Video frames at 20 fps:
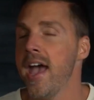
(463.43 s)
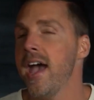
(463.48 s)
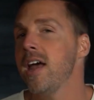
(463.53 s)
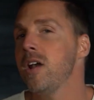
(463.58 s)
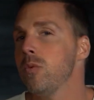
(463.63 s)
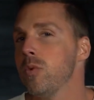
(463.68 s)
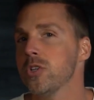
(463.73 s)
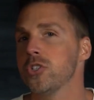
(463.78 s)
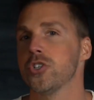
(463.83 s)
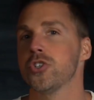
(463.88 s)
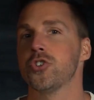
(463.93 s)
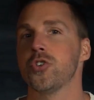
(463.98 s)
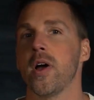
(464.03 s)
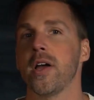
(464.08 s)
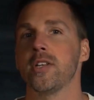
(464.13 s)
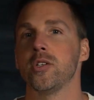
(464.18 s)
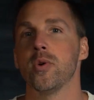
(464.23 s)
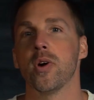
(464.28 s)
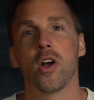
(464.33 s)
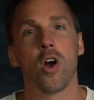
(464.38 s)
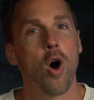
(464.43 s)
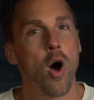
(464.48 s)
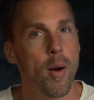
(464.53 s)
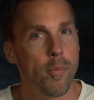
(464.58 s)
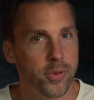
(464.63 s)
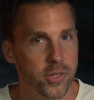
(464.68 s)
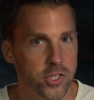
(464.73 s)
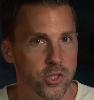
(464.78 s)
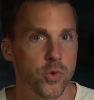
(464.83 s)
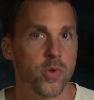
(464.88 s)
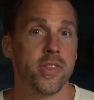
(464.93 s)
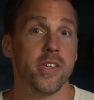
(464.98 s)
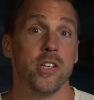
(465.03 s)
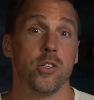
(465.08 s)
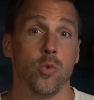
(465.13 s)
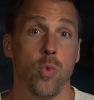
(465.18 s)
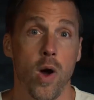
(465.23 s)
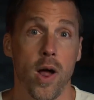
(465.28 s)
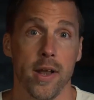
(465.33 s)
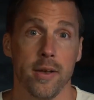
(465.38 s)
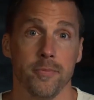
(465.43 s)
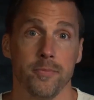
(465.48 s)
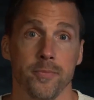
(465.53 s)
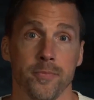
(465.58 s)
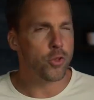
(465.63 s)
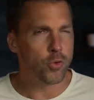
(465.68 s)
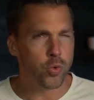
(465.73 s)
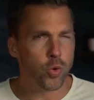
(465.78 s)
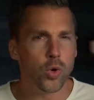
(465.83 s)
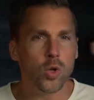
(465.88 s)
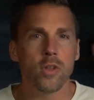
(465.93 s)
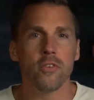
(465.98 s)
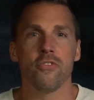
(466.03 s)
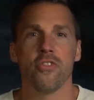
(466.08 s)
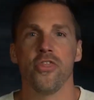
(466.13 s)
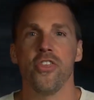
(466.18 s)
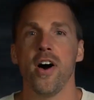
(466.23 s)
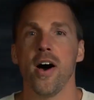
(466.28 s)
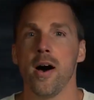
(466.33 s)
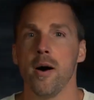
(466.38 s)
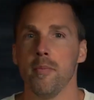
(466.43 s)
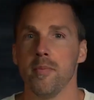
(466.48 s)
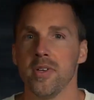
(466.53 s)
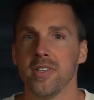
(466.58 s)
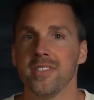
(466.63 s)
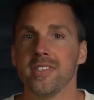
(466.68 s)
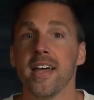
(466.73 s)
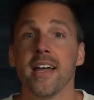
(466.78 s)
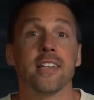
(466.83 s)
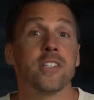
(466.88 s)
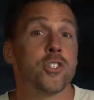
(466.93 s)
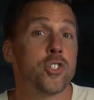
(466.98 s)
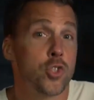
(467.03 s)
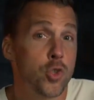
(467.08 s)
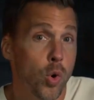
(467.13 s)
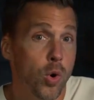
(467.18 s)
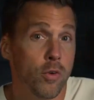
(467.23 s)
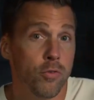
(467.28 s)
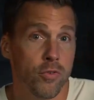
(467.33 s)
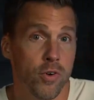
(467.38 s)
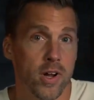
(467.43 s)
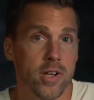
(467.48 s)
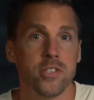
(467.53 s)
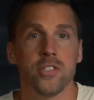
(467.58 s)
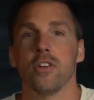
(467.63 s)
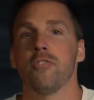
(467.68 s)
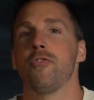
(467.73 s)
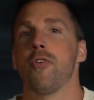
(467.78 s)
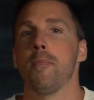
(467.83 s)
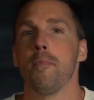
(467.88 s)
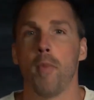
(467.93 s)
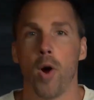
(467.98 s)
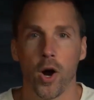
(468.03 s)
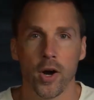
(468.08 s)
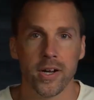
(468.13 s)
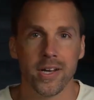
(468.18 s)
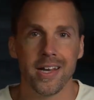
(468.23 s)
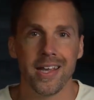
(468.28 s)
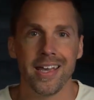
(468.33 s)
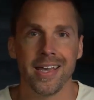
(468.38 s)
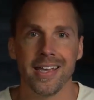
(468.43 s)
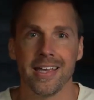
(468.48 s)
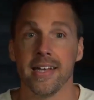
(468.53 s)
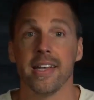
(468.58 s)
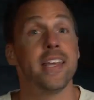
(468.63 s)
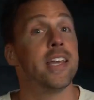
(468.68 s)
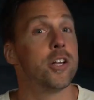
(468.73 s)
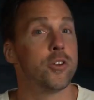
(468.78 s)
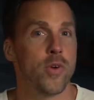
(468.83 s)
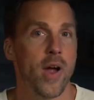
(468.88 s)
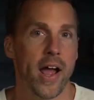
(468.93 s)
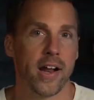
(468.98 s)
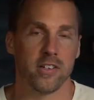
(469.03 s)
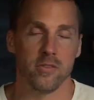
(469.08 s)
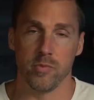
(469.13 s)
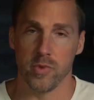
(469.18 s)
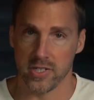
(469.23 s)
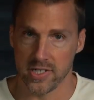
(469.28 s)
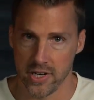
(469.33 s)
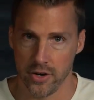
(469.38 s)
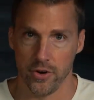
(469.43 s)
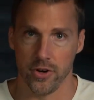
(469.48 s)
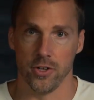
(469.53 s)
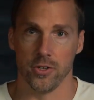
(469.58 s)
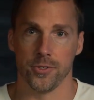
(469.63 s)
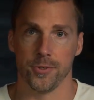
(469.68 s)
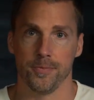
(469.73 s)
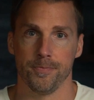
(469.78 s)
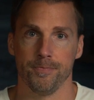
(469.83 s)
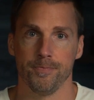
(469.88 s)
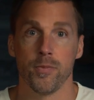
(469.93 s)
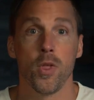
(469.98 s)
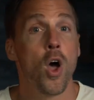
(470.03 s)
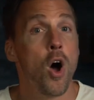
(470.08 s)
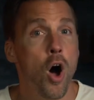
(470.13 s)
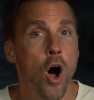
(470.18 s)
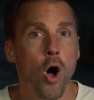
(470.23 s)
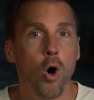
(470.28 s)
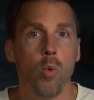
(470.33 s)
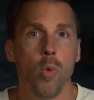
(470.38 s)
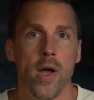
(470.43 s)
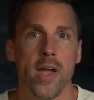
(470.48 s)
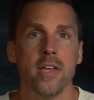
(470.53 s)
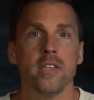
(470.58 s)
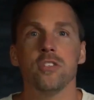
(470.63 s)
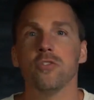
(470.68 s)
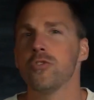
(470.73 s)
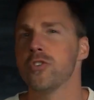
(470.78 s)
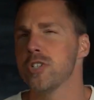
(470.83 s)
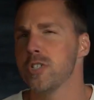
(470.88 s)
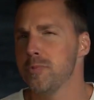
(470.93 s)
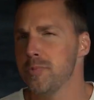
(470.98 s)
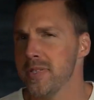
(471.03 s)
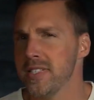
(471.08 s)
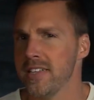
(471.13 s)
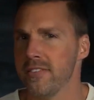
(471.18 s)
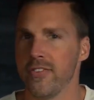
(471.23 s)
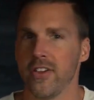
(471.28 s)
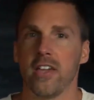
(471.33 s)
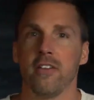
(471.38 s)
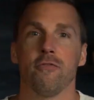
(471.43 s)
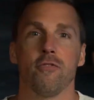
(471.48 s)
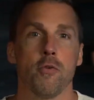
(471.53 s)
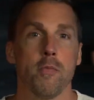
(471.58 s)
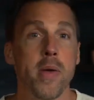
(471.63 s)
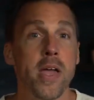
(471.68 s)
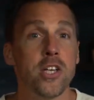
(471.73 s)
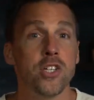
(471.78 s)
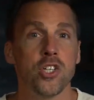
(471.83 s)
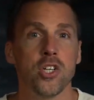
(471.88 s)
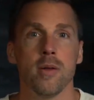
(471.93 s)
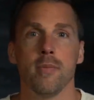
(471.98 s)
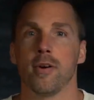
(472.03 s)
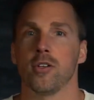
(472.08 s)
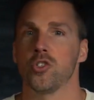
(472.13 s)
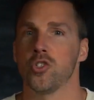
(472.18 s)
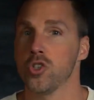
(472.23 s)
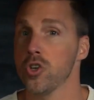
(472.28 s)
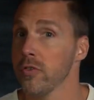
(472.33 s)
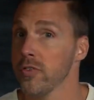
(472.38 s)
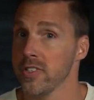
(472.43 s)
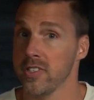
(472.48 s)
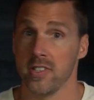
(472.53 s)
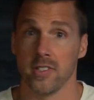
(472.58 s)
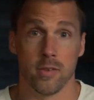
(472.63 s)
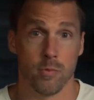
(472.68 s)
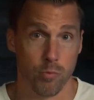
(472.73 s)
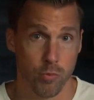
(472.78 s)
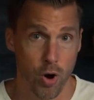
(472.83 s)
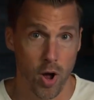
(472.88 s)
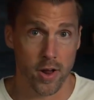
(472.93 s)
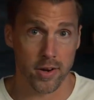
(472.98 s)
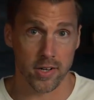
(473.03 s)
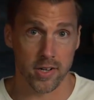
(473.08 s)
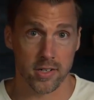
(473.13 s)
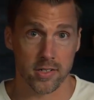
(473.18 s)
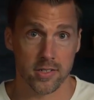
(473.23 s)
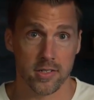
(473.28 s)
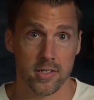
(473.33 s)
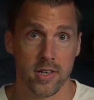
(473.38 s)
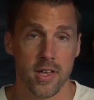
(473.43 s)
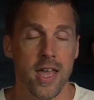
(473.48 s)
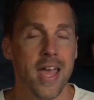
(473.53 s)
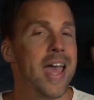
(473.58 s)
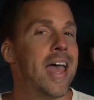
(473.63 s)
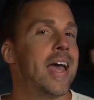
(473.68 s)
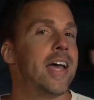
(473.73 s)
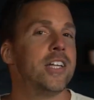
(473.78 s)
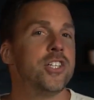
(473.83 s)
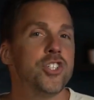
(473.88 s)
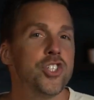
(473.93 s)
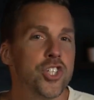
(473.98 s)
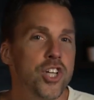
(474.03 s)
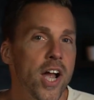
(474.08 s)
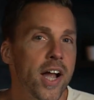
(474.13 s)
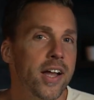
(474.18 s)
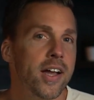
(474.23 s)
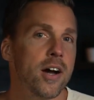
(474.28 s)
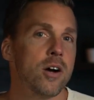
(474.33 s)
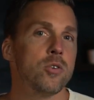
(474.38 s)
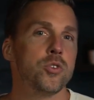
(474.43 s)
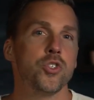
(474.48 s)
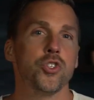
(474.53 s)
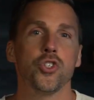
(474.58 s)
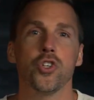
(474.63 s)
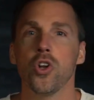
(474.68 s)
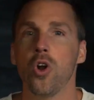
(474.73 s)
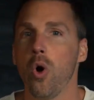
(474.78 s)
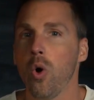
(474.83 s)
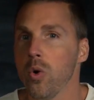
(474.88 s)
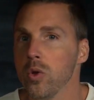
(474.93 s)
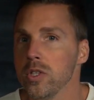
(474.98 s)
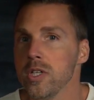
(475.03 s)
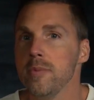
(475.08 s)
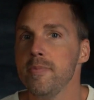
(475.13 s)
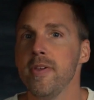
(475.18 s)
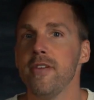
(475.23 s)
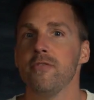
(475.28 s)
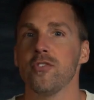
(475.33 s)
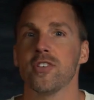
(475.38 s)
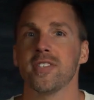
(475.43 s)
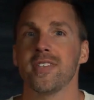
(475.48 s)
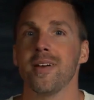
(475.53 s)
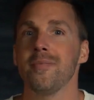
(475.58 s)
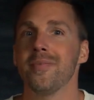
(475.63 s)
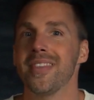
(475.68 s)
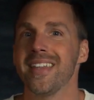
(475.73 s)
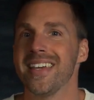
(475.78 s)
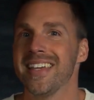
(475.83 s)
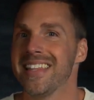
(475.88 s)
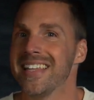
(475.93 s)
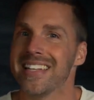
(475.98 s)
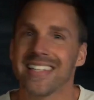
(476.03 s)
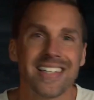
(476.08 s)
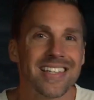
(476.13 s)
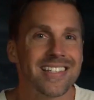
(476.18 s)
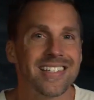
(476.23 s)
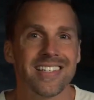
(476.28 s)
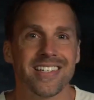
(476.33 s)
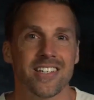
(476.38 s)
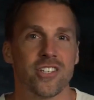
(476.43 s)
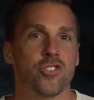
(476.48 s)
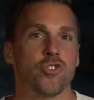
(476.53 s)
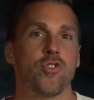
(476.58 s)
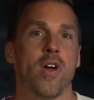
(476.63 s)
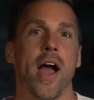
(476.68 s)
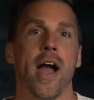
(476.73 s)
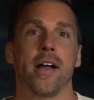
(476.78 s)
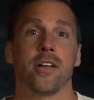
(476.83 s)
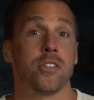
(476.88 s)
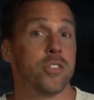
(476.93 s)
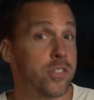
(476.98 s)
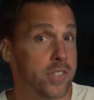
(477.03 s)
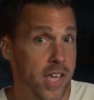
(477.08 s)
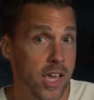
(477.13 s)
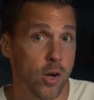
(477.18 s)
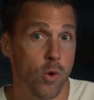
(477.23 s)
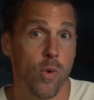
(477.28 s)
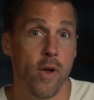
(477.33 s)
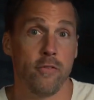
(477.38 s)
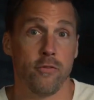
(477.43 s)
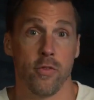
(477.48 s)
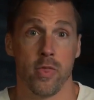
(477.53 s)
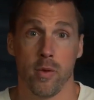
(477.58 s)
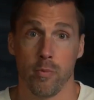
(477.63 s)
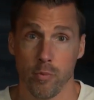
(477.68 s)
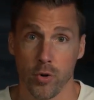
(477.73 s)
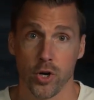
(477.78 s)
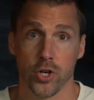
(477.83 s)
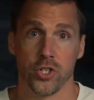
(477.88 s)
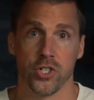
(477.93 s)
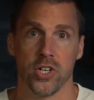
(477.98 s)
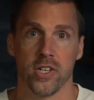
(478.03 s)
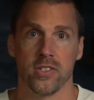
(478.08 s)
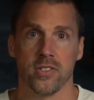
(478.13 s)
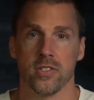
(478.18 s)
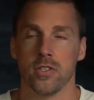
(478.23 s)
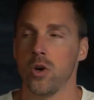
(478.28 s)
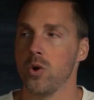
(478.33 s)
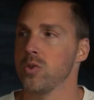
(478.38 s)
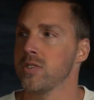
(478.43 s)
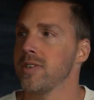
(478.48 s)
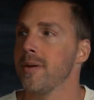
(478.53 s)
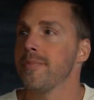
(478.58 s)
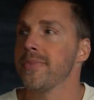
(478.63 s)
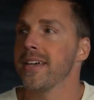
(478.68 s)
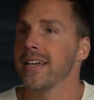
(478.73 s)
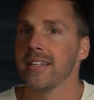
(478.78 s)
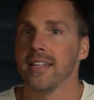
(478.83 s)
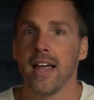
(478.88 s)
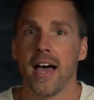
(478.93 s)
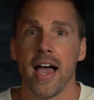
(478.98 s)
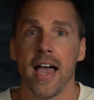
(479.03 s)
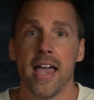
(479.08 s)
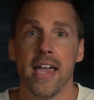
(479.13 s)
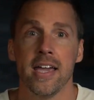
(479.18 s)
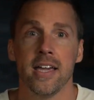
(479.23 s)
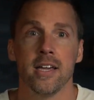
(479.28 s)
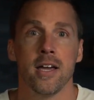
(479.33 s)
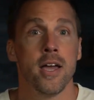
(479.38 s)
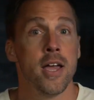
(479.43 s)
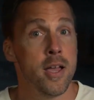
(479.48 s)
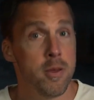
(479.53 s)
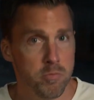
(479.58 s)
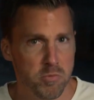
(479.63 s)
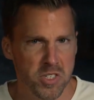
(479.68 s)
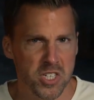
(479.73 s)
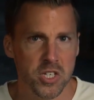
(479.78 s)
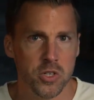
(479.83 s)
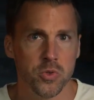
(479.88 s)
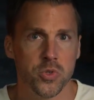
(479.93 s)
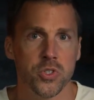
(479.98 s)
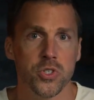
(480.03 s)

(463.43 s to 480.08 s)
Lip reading: and what you're trying to accomplish with each one. The rule of thumb is that storefronts are for marketing and interactive materials, hallways for specific information about services and products, and checkouts should only be for something that doesn't distract or take away from the purchase. So something like, see you